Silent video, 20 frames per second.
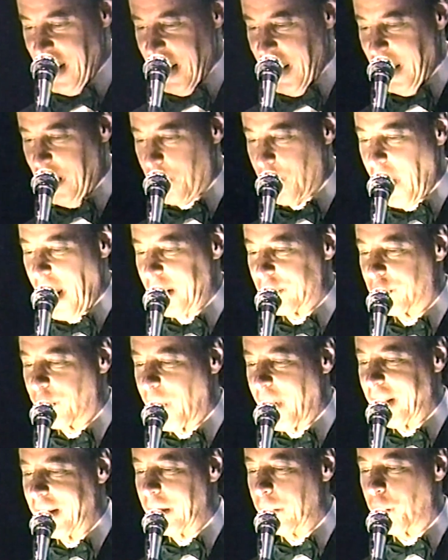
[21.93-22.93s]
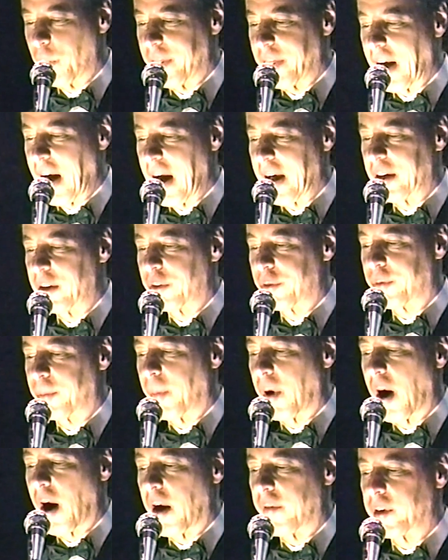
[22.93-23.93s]
He graduated with honors from
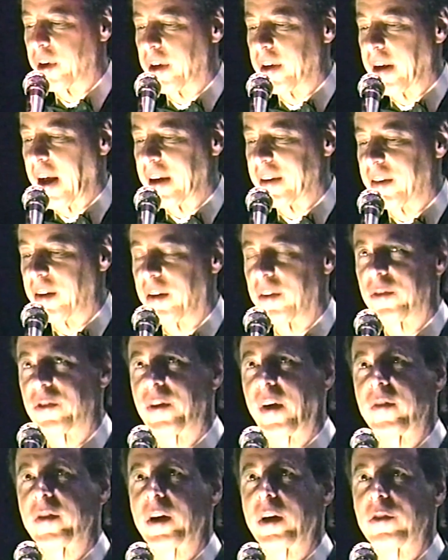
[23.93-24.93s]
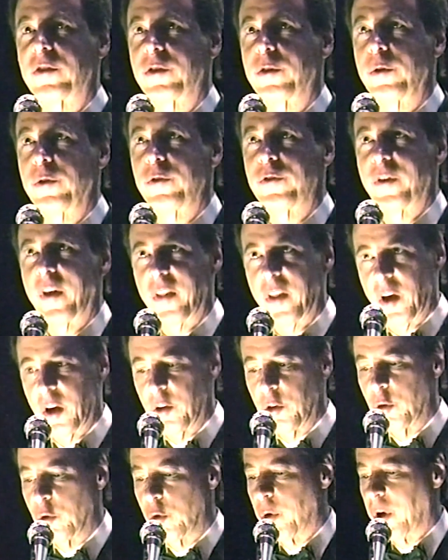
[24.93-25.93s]
Harvard in 1972, so they
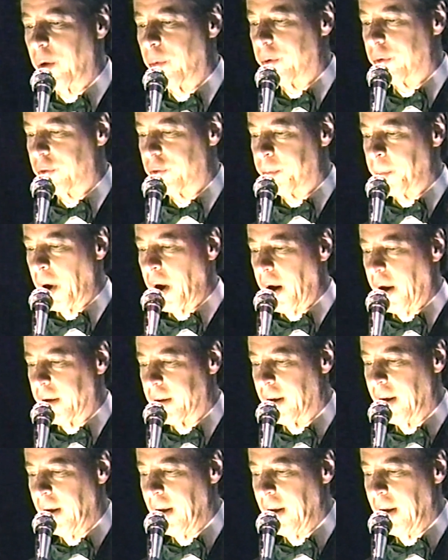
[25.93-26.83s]
knew he was smart.